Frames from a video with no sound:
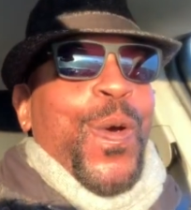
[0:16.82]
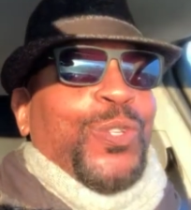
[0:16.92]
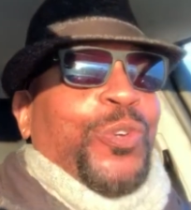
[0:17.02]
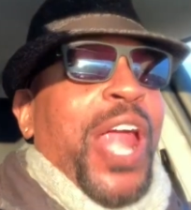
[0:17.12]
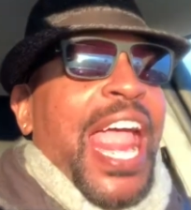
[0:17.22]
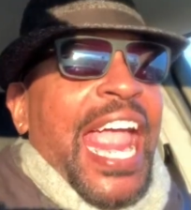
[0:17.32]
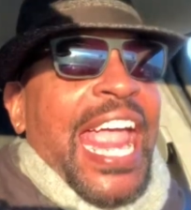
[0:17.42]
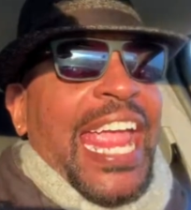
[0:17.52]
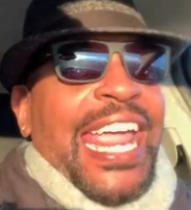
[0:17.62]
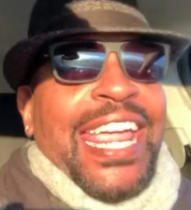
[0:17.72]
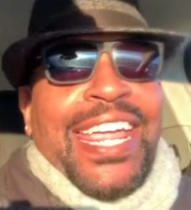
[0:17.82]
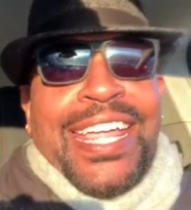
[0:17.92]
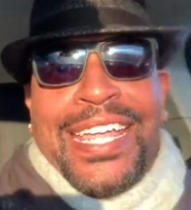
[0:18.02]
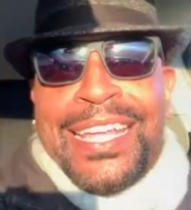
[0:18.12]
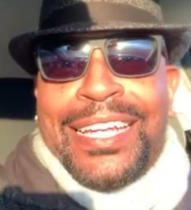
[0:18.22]

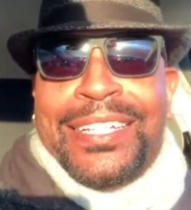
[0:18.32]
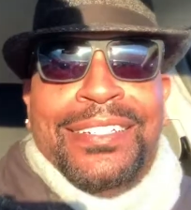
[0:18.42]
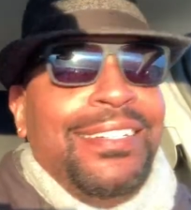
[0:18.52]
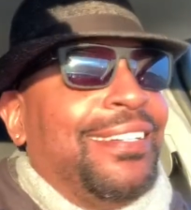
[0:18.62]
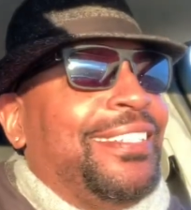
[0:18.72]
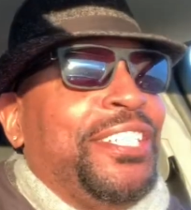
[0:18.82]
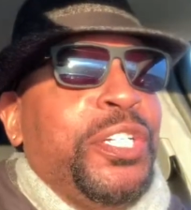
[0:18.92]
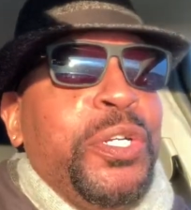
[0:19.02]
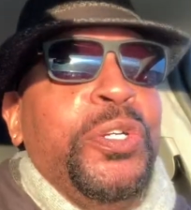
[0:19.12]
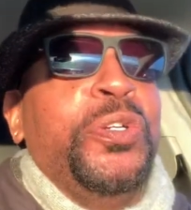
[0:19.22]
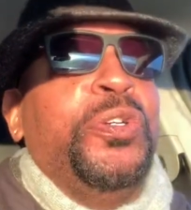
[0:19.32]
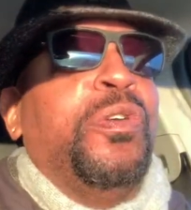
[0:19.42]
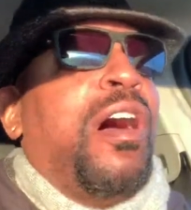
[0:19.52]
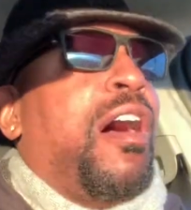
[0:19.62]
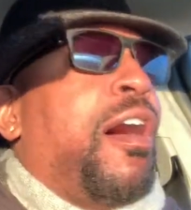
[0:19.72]
Train.
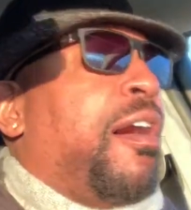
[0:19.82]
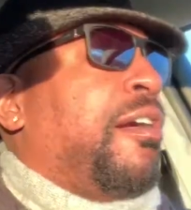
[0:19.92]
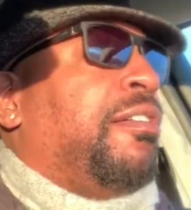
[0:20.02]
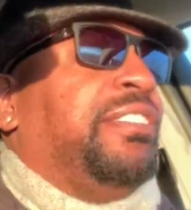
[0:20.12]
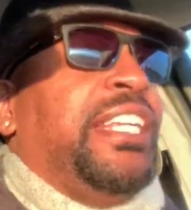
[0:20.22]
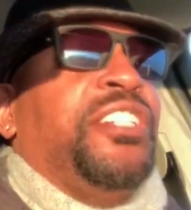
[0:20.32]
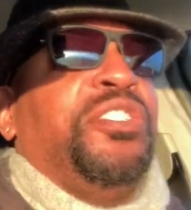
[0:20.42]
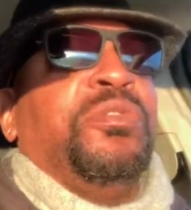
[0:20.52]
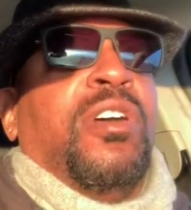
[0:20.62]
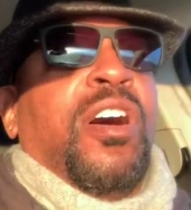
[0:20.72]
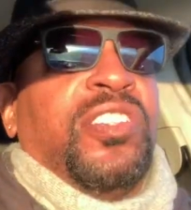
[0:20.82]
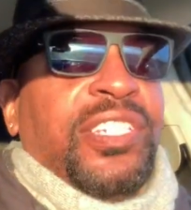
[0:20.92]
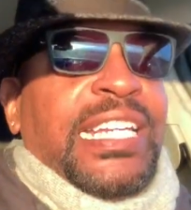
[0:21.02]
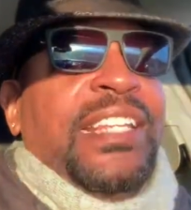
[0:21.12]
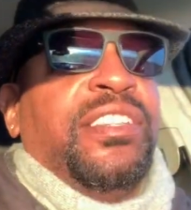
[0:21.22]
You all, did you all
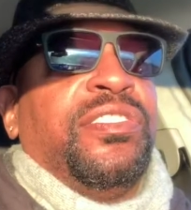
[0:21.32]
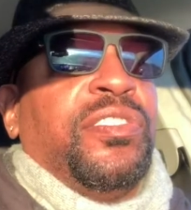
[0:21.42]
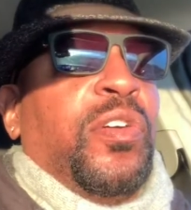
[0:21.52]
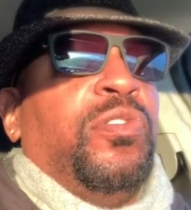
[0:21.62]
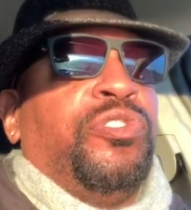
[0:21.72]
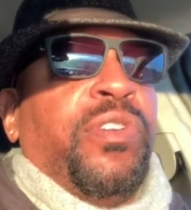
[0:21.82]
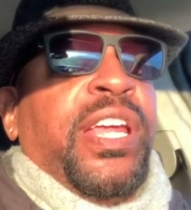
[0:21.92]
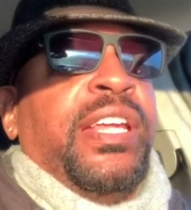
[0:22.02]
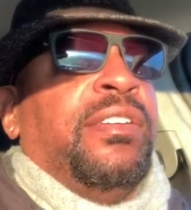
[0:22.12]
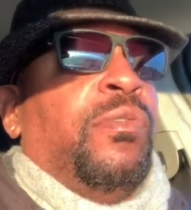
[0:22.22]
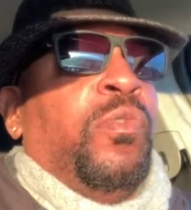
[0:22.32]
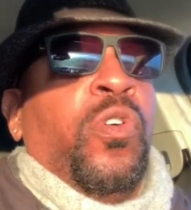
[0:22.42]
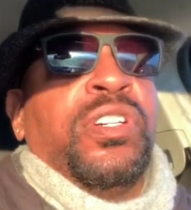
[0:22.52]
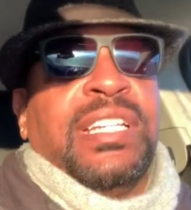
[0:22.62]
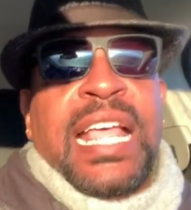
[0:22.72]
see the Soul Train
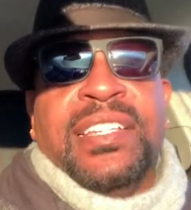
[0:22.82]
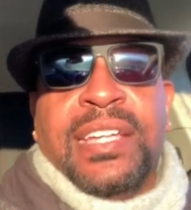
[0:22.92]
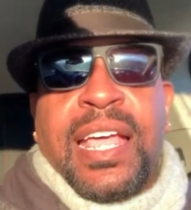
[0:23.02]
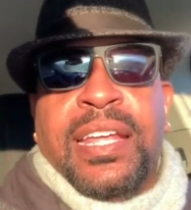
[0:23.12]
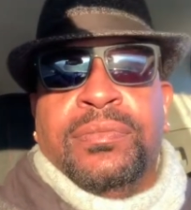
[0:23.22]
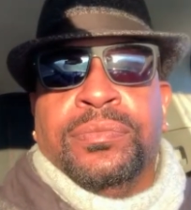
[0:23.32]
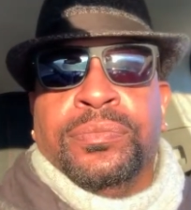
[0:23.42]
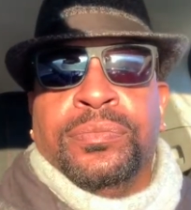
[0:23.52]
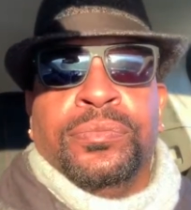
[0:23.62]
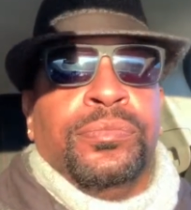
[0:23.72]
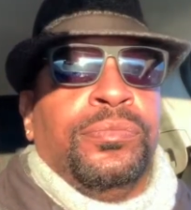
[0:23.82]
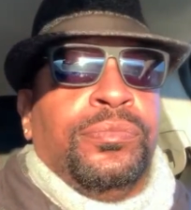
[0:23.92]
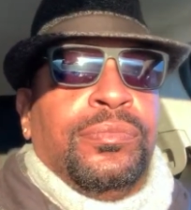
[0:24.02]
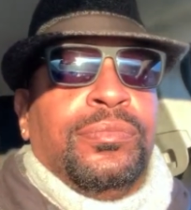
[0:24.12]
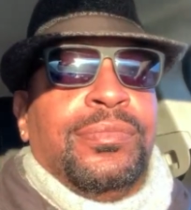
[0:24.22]
Awards last night?
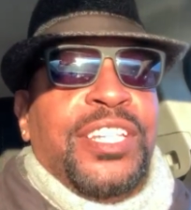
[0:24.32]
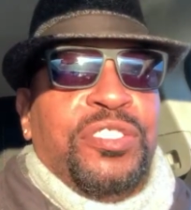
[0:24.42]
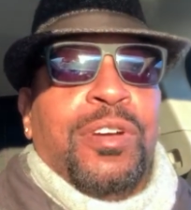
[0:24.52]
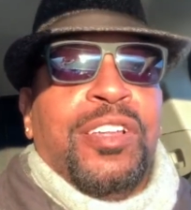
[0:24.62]
Did you all